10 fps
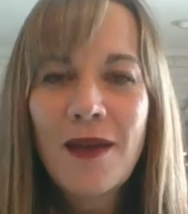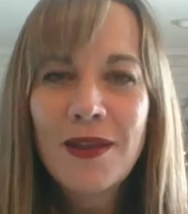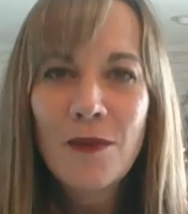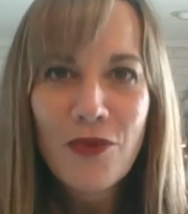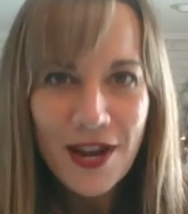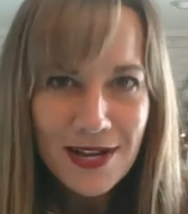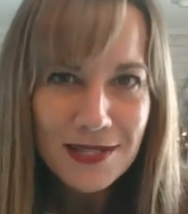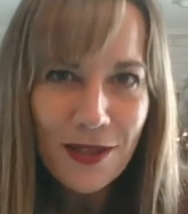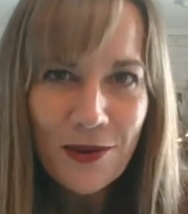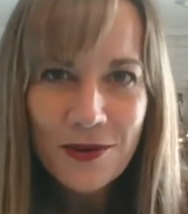you know,
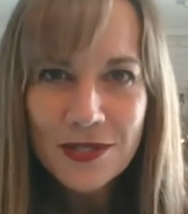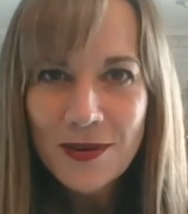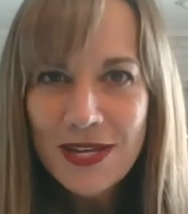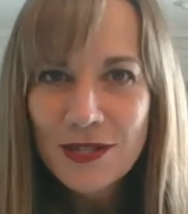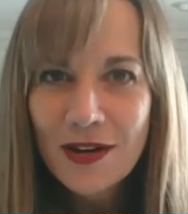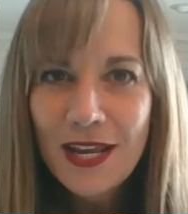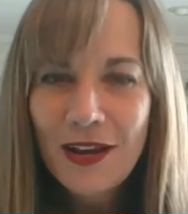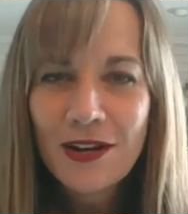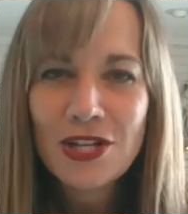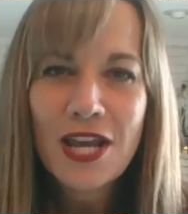Brady's local, so he's already
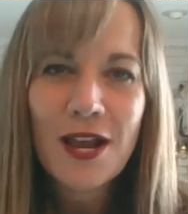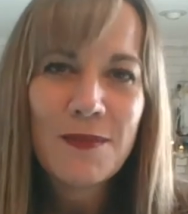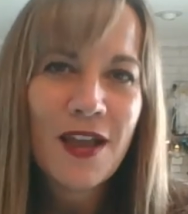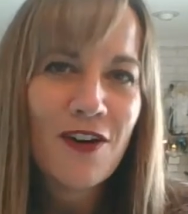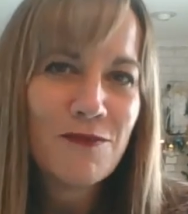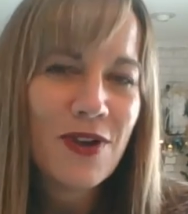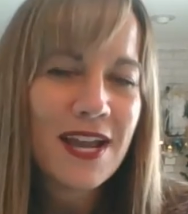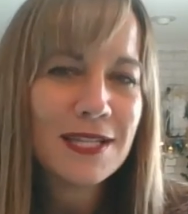here, and Jack will be off break.